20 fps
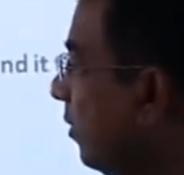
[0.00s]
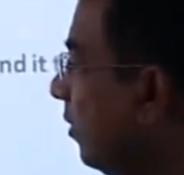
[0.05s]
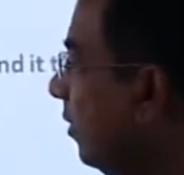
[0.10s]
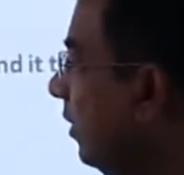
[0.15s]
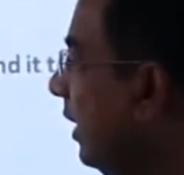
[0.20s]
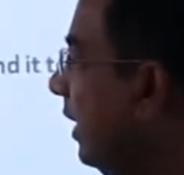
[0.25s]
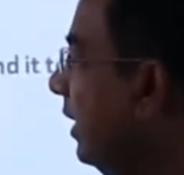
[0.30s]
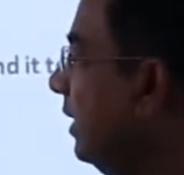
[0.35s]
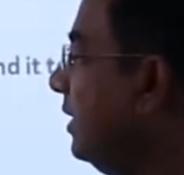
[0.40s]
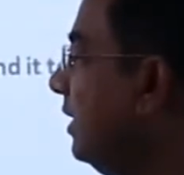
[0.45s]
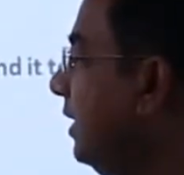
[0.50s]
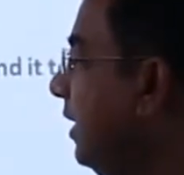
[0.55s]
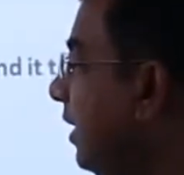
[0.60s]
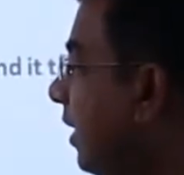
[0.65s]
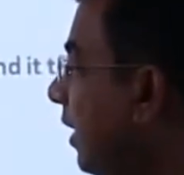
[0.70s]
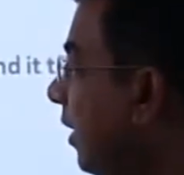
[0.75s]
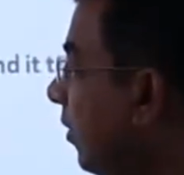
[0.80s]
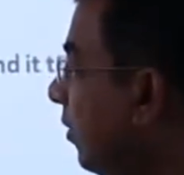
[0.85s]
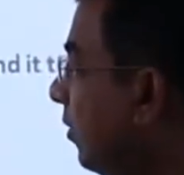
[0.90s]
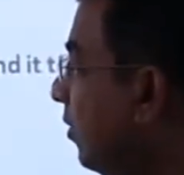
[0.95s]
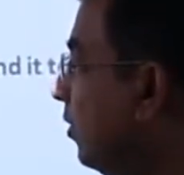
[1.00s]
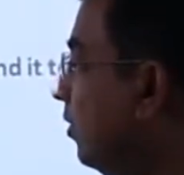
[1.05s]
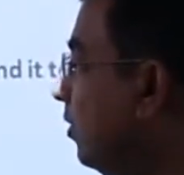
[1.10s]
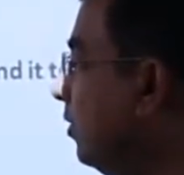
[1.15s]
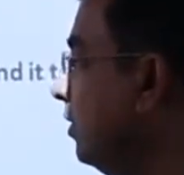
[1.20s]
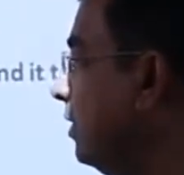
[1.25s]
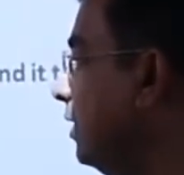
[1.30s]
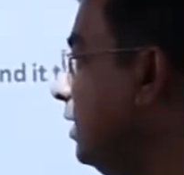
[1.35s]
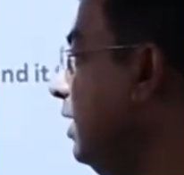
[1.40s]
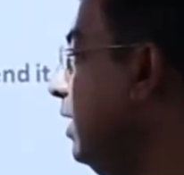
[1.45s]
OAC and
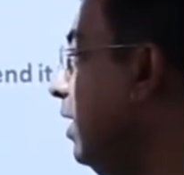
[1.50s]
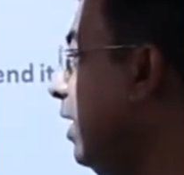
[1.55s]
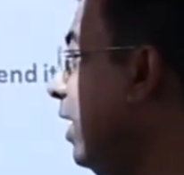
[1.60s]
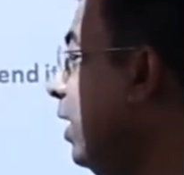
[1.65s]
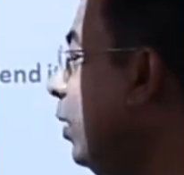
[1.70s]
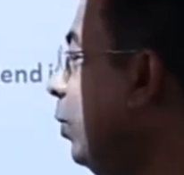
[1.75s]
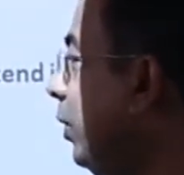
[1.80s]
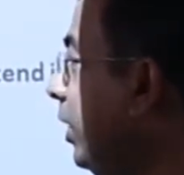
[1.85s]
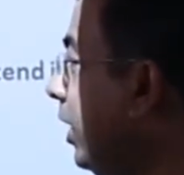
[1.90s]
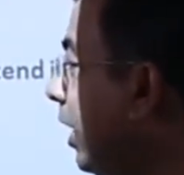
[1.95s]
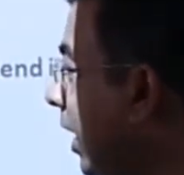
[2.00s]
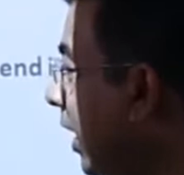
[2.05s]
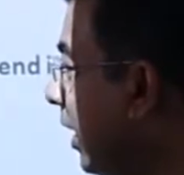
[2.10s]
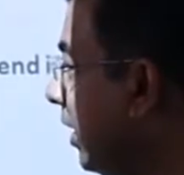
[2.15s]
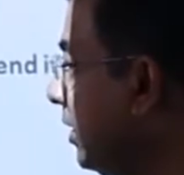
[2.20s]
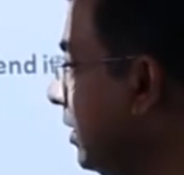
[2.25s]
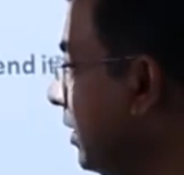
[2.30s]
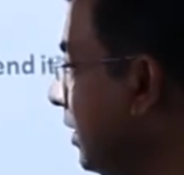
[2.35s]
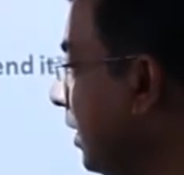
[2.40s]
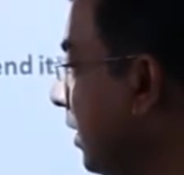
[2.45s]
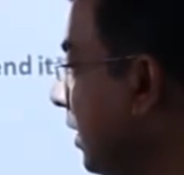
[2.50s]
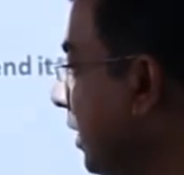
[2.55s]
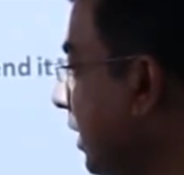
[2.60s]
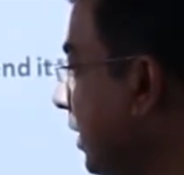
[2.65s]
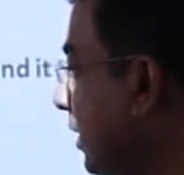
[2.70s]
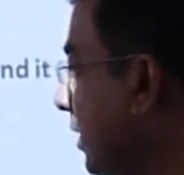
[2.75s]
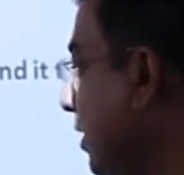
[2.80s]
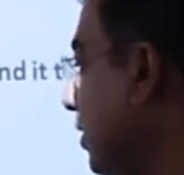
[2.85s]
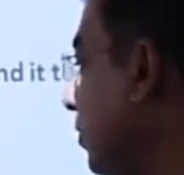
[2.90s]
OCA be x degrees,